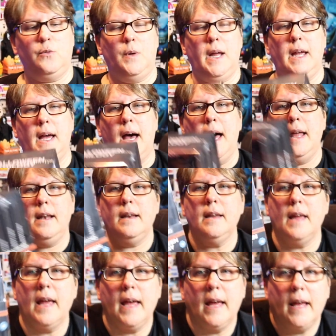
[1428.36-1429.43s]
what I got,
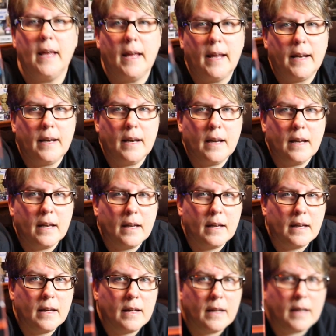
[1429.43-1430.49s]
and
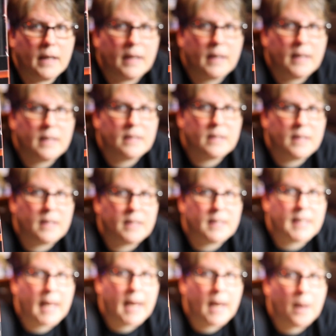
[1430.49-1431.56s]
it is the
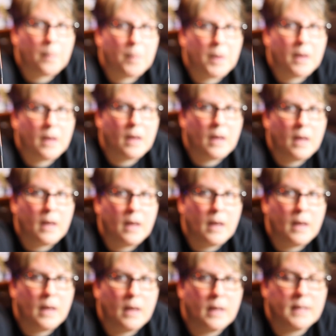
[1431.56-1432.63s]
same
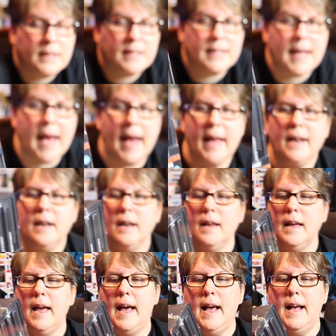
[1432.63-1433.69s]
set
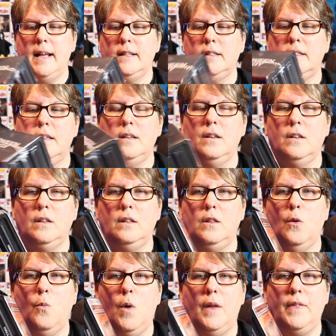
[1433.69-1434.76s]
as
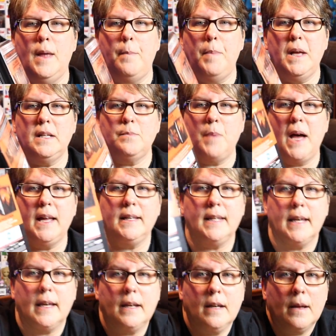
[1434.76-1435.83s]
the one that Best Buy
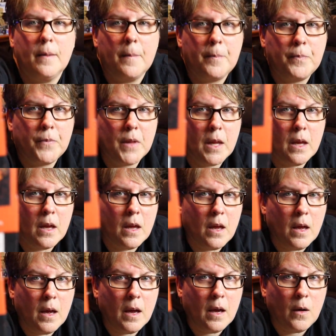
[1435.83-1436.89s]
did,
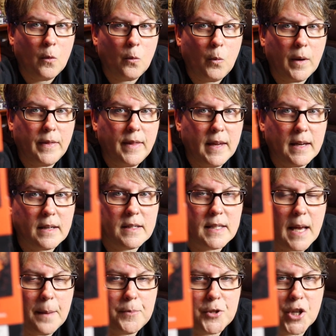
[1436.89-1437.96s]
with the
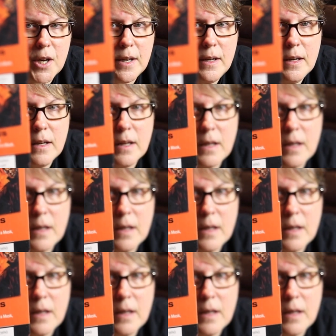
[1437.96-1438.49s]
exception